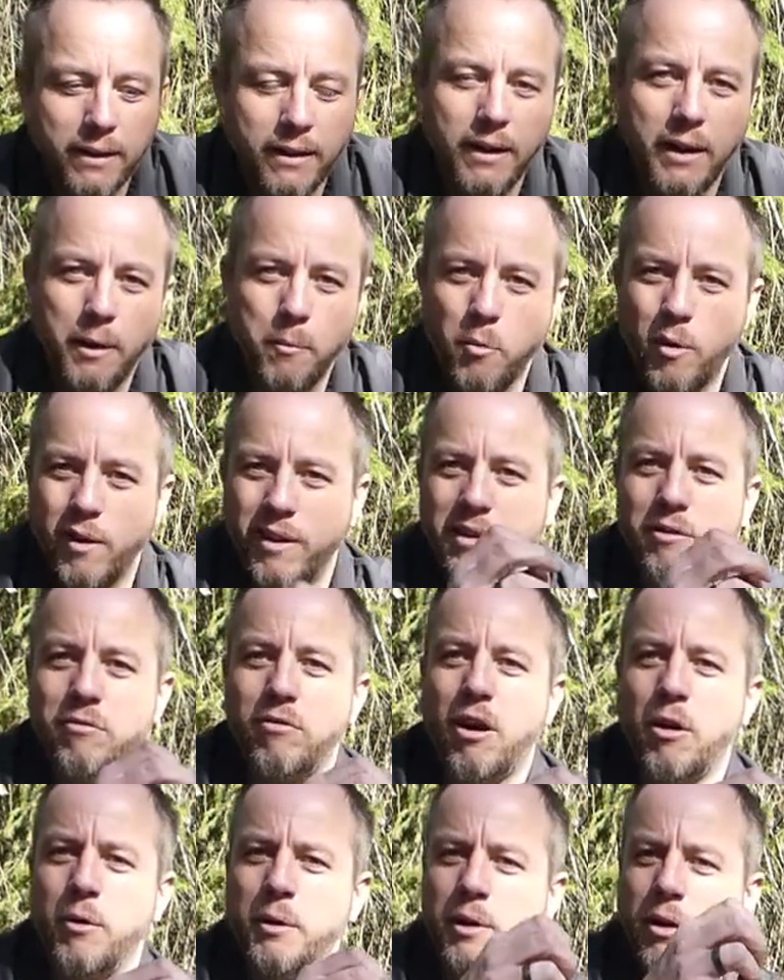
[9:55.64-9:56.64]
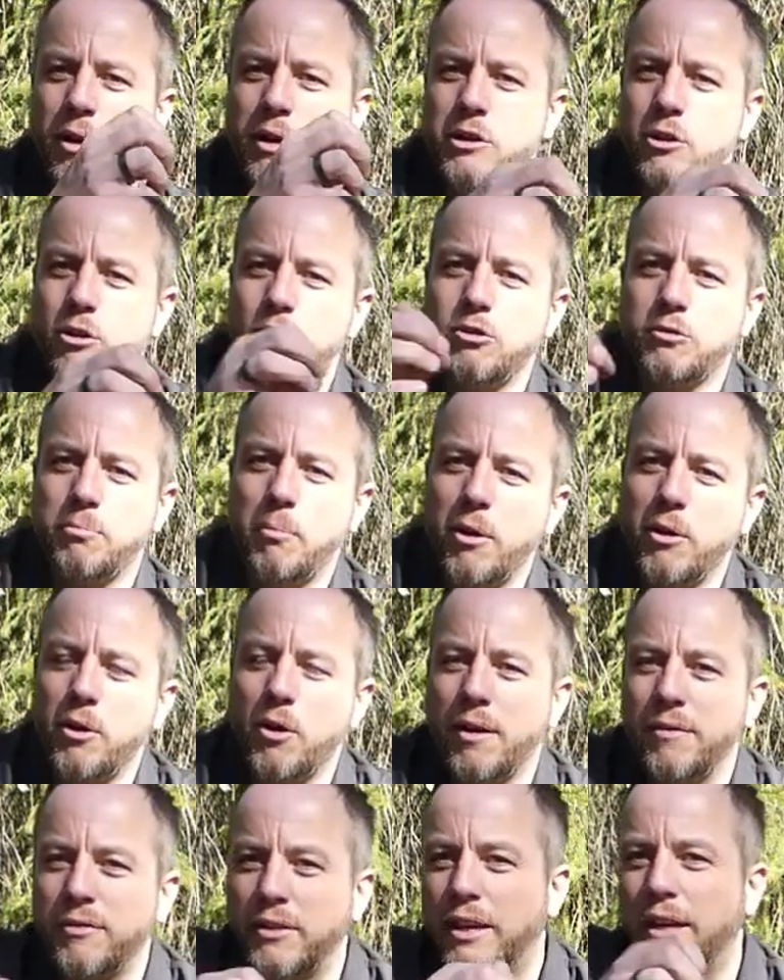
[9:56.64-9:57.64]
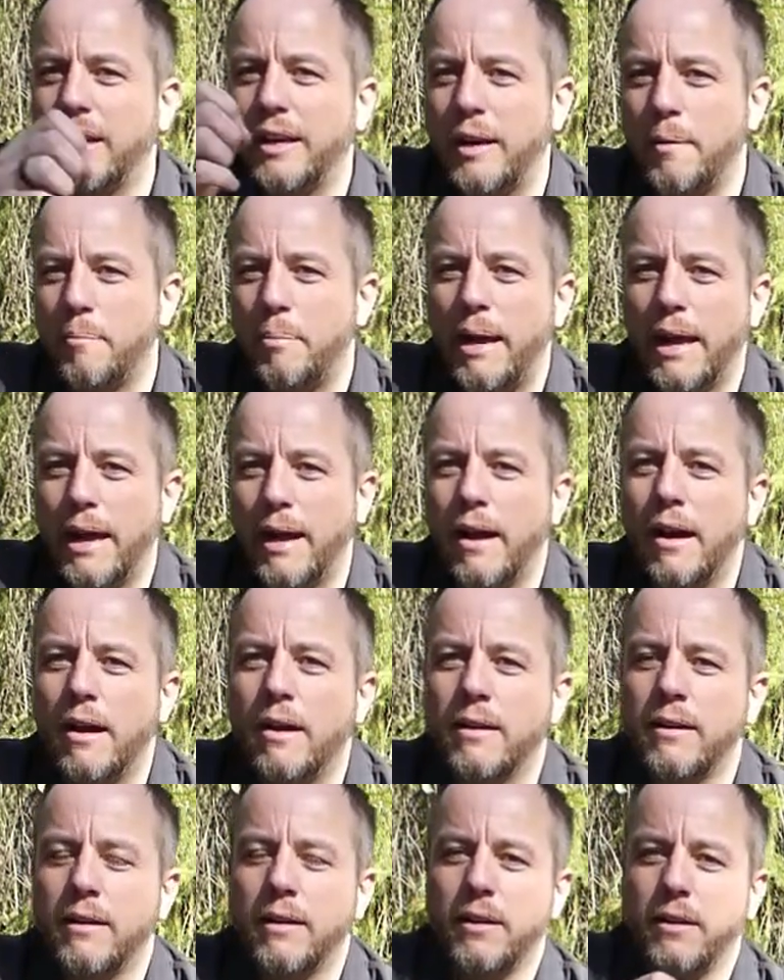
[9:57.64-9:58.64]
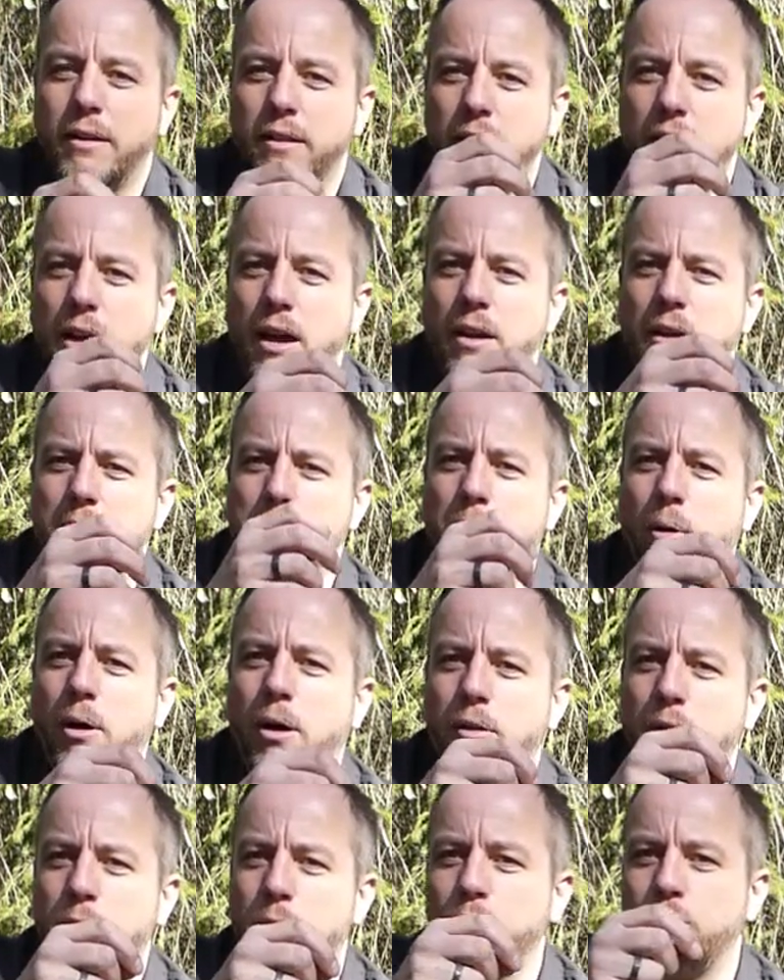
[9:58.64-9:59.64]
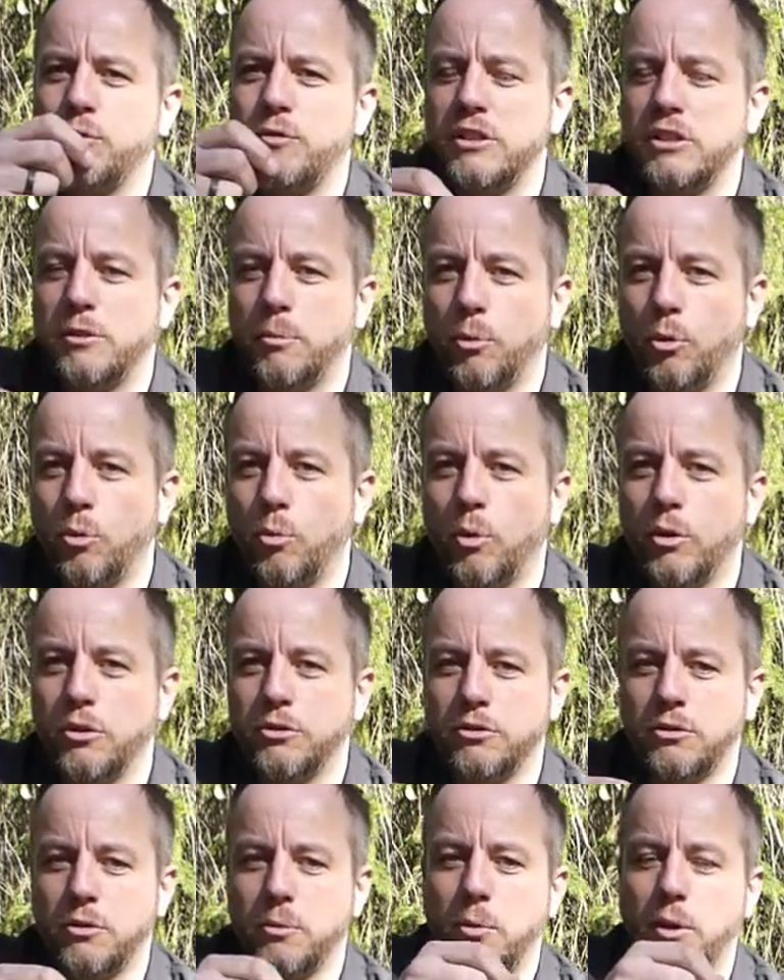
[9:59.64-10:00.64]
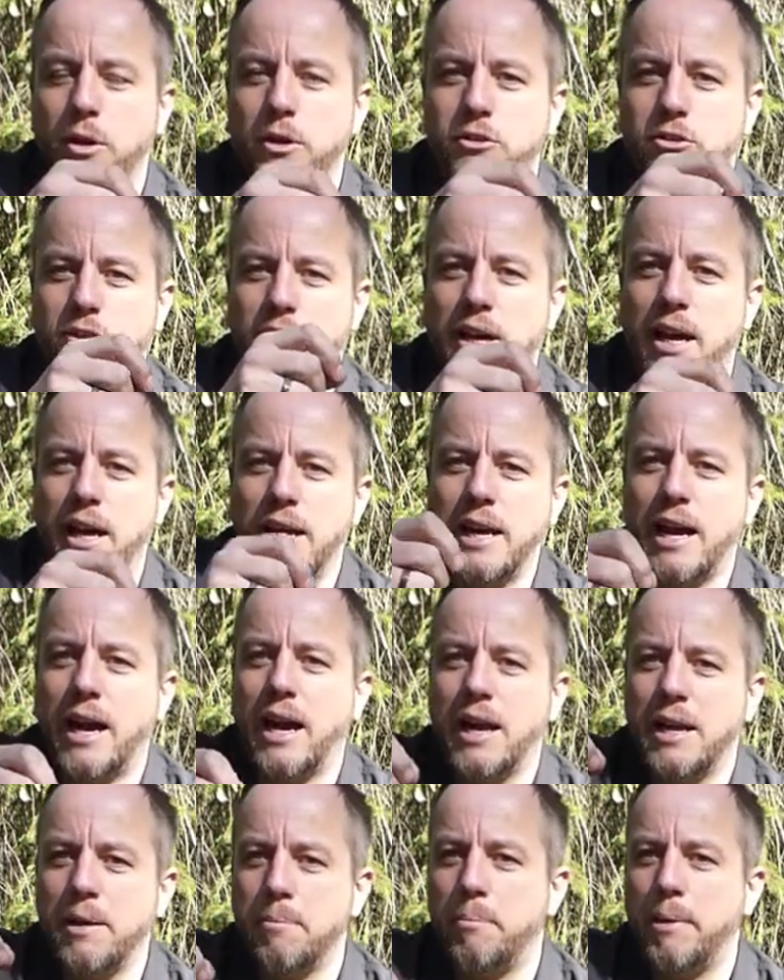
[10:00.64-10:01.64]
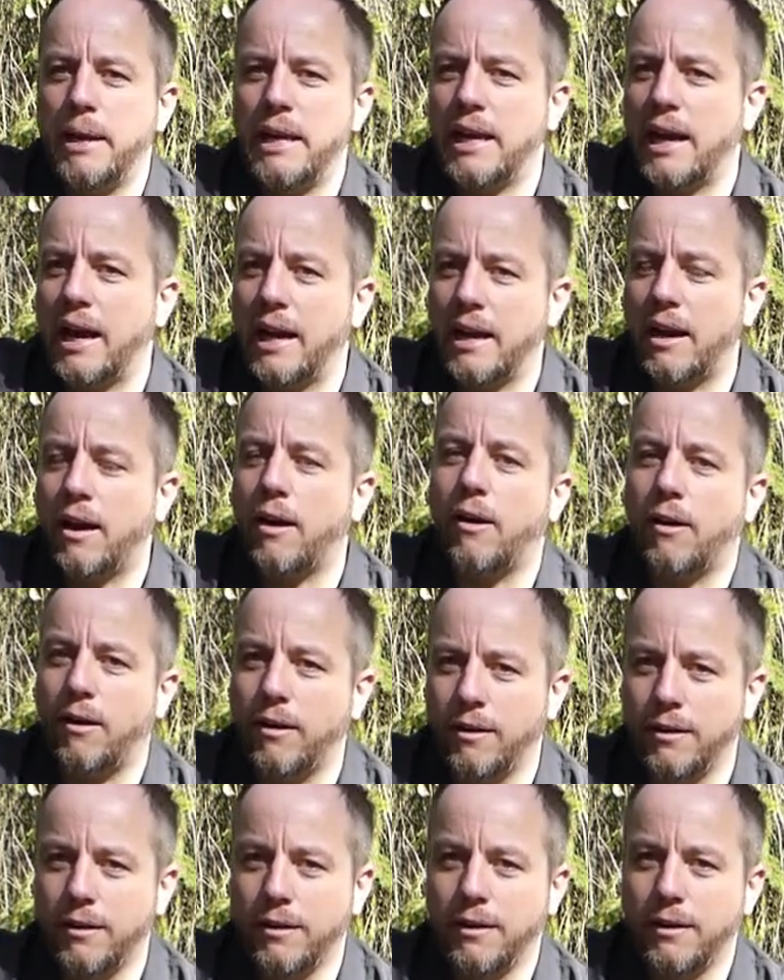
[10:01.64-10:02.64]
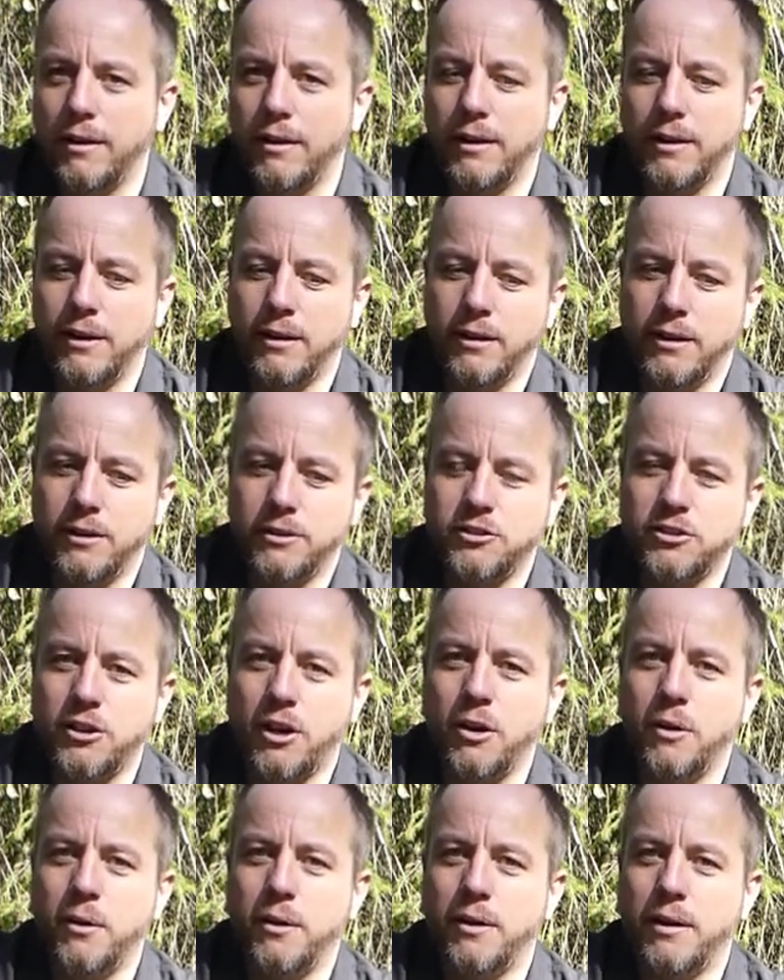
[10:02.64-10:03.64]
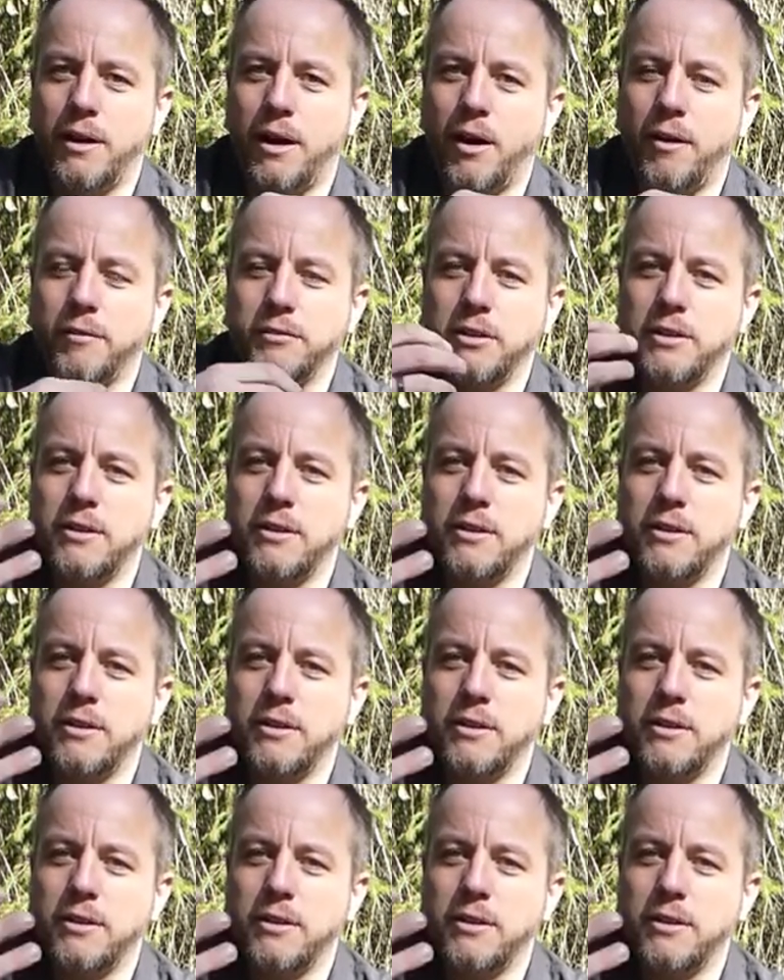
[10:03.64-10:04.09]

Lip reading: and where he'd wrote, "I used my knife to kill a bear," the only part that was visible was the words K-A-B-A-R. So after